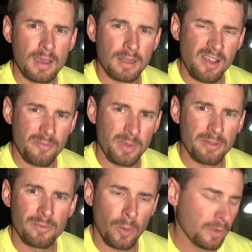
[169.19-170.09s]
left me
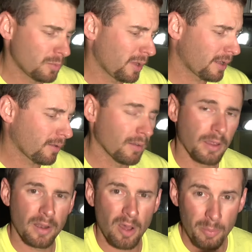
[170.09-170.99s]
a voicemail,
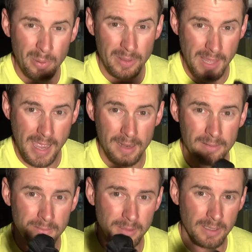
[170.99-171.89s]
and I'll put
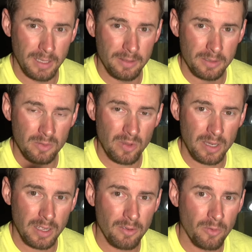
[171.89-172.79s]
that in this
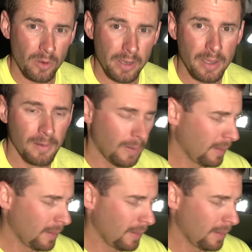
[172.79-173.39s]
video for you,